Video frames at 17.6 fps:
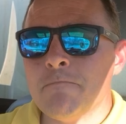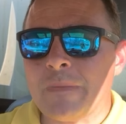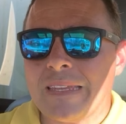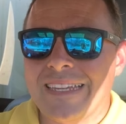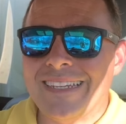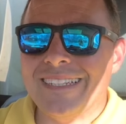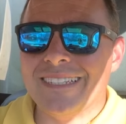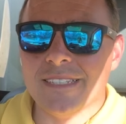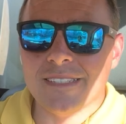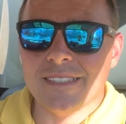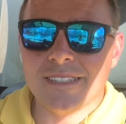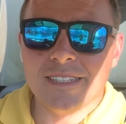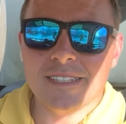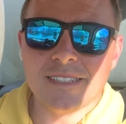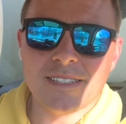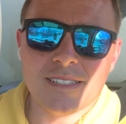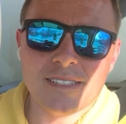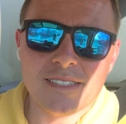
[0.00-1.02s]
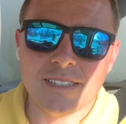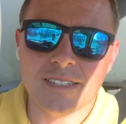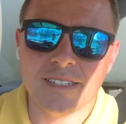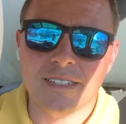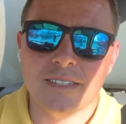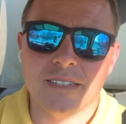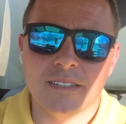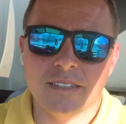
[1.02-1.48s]
it needs
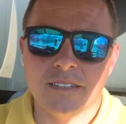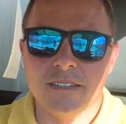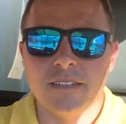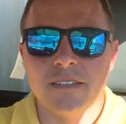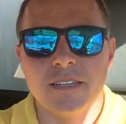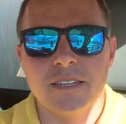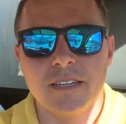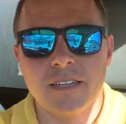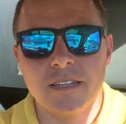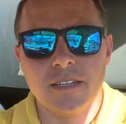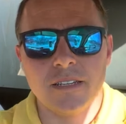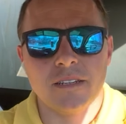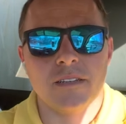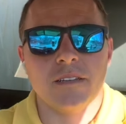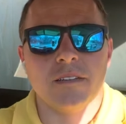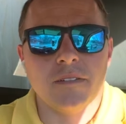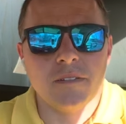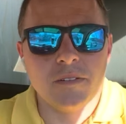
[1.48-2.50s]
consistency. And